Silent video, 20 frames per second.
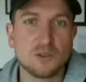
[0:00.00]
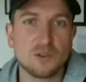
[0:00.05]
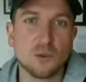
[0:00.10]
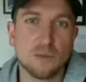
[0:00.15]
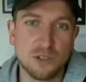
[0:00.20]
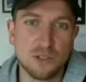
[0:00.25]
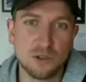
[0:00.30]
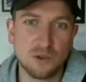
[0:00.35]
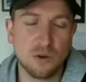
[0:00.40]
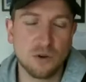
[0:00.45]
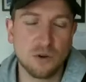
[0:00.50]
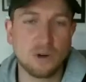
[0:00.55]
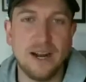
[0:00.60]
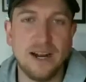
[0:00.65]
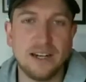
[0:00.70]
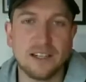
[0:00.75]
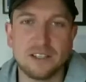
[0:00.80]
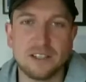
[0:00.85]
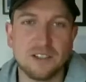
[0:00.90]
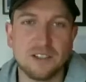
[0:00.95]
or Madrona
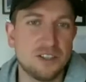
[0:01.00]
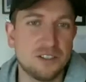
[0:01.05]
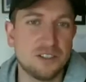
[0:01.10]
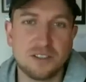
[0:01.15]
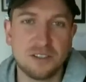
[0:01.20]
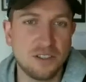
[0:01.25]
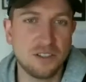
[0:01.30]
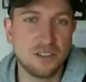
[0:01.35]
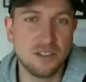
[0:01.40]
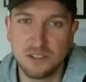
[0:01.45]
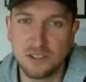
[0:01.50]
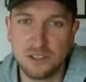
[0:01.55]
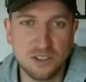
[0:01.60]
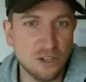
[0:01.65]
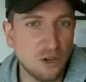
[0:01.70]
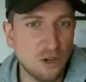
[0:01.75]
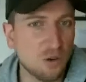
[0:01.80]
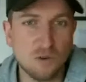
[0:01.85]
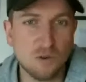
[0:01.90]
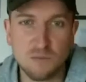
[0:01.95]
Ranch. They're
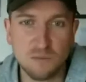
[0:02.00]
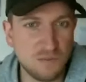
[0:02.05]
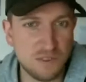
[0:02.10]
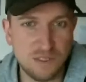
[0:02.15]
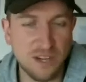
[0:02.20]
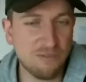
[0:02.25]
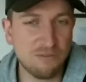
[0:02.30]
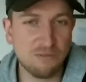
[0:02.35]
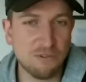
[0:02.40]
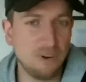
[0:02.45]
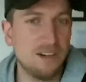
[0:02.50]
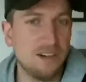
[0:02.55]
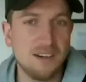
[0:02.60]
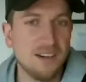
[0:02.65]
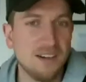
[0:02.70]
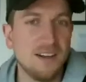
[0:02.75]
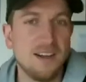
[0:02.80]
so different